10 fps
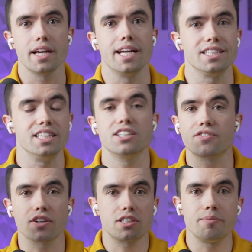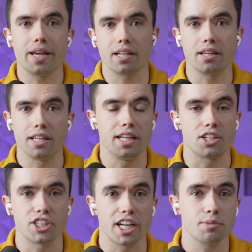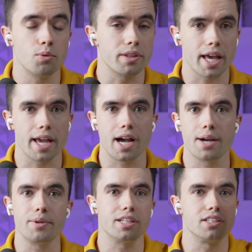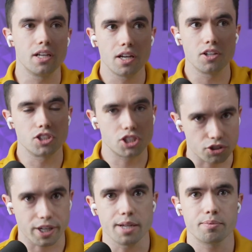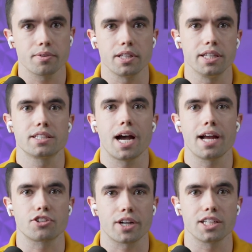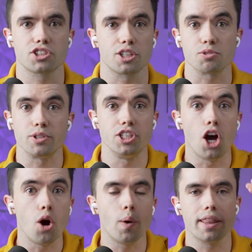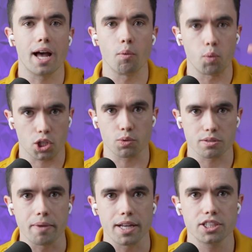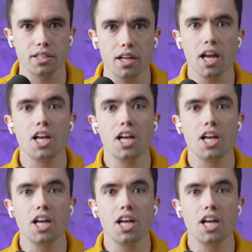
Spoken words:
It's easier for us to make it interchangeable with AI. We can scrape the entire transcript so we know when that word was mentioned.